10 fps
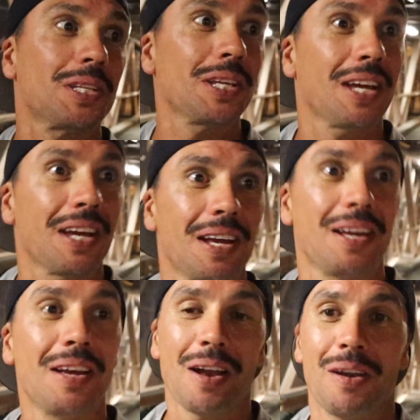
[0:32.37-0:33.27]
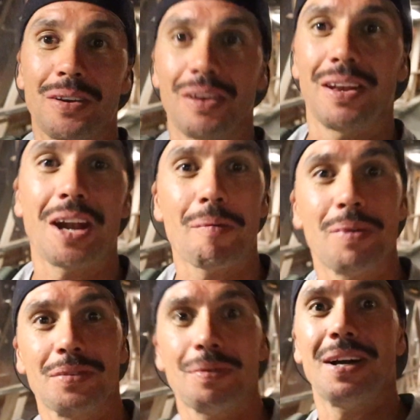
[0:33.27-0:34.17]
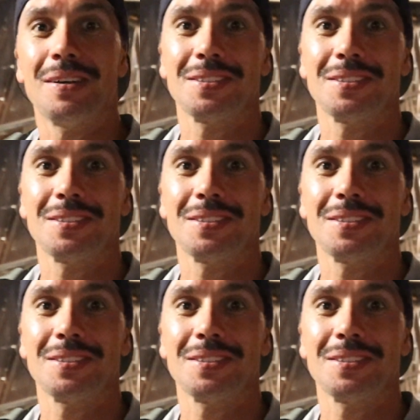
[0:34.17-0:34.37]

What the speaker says: there, looking lit up as well.